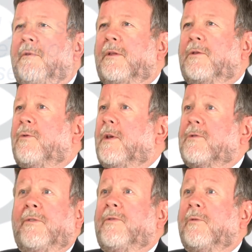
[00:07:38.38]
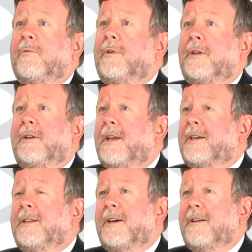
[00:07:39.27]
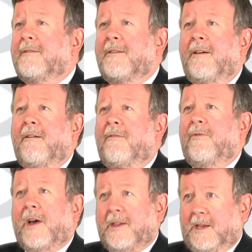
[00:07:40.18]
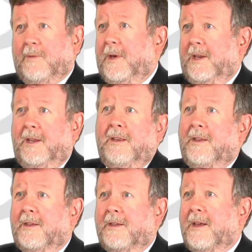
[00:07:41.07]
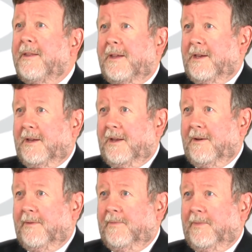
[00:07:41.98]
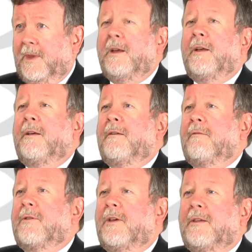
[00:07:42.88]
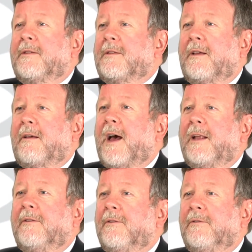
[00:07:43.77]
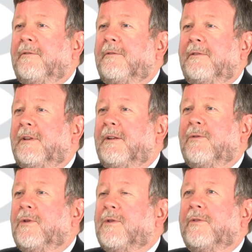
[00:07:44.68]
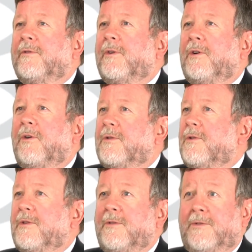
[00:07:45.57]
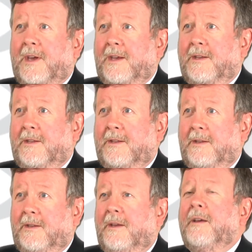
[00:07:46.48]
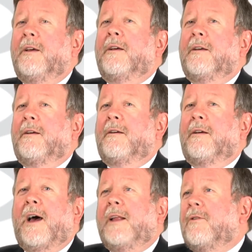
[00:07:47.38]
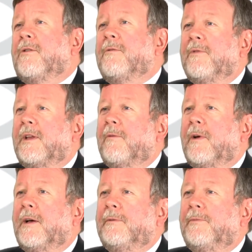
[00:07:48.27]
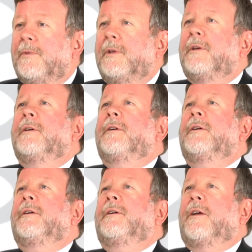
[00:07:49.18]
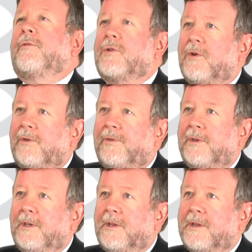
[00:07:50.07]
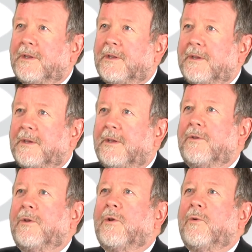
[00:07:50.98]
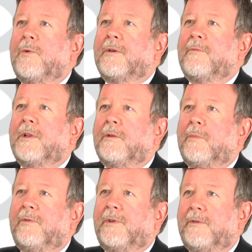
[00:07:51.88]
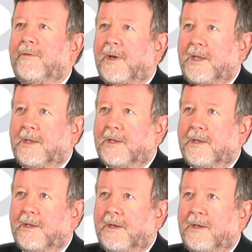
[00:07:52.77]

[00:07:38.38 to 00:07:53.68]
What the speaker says: It's quite straightforward. Nicola has vast experience in this area. She's handled deals of all sorts of sizes, handles them very well, gives confidence. She's always available for advice.